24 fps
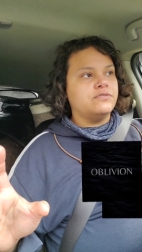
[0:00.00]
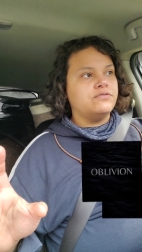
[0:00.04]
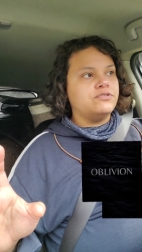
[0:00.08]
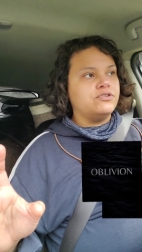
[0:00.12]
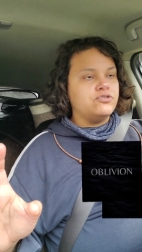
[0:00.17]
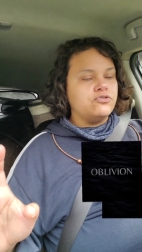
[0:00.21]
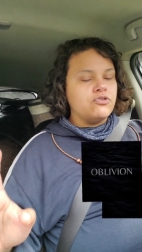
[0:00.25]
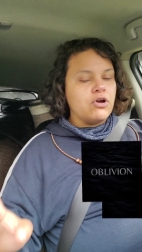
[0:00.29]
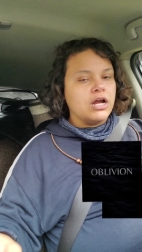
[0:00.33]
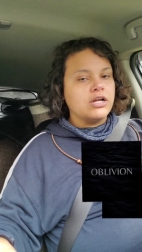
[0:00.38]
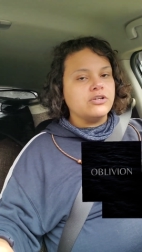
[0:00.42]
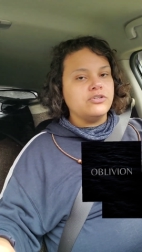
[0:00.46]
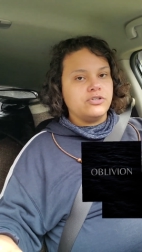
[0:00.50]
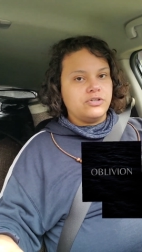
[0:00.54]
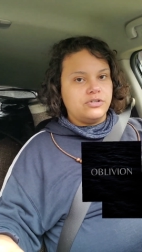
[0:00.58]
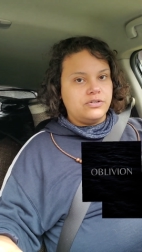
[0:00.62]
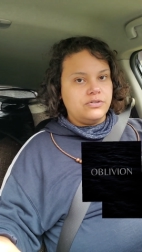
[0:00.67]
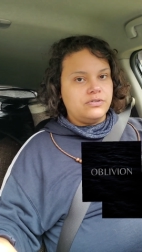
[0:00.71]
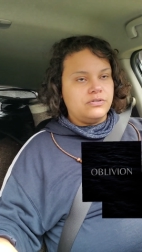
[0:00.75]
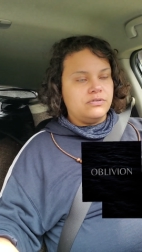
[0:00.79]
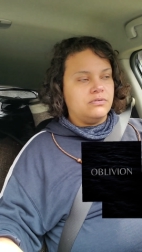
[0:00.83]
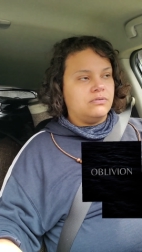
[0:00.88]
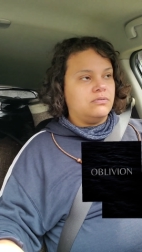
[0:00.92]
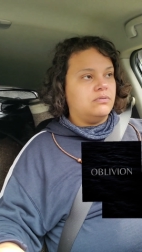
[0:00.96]
of
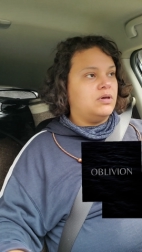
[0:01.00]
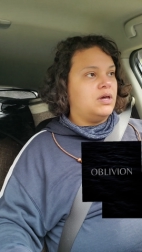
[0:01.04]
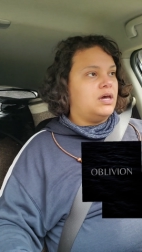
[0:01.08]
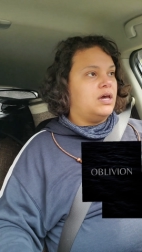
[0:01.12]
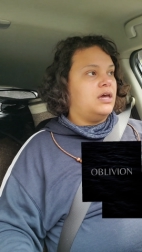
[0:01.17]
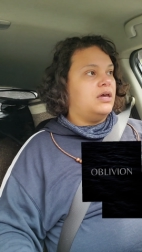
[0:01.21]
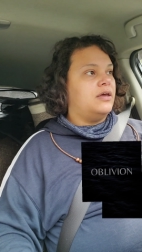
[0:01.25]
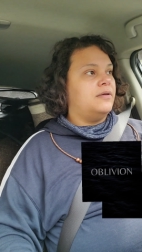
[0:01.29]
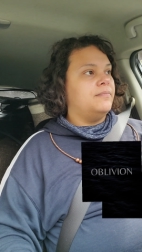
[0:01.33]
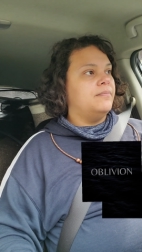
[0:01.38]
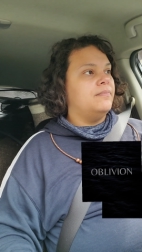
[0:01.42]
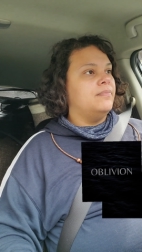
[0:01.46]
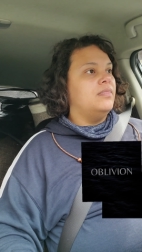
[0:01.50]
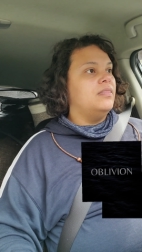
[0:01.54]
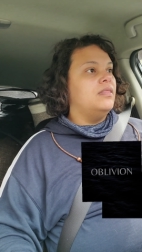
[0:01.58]
structures, okay?